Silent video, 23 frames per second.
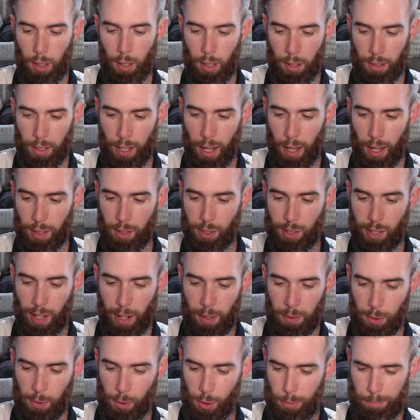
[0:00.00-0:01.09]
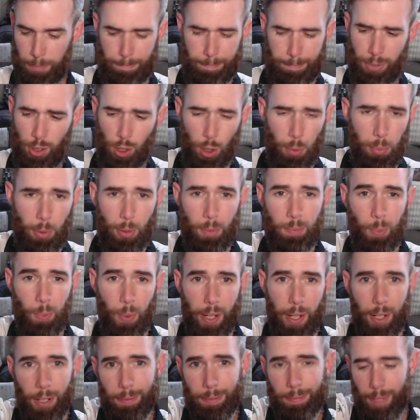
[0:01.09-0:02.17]
Yeah, sounds super
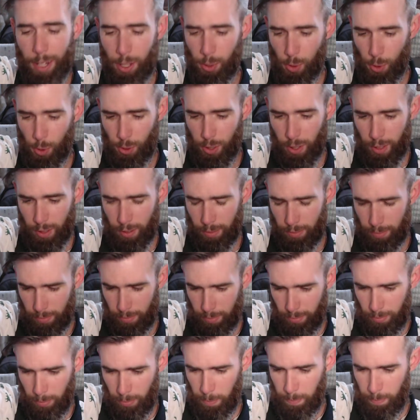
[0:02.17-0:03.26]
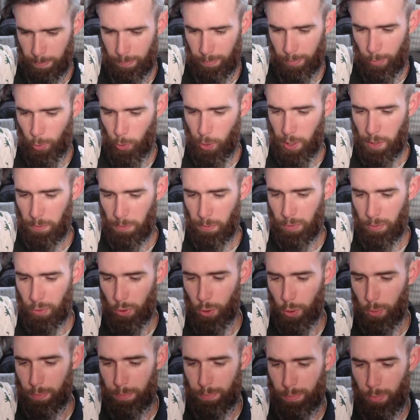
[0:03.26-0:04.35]
weird, interesting. 3 different
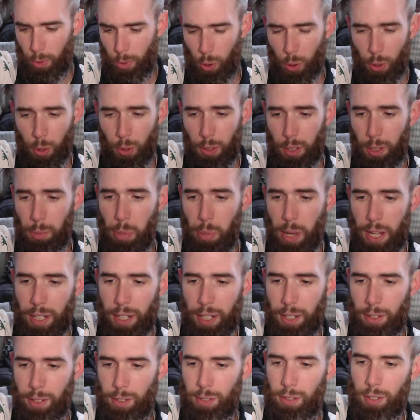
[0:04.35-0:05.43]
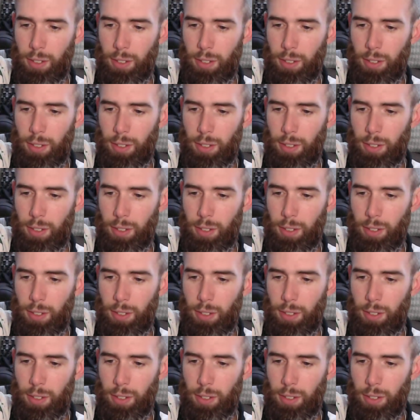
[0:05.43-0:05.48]
fruit, granola and peanuts.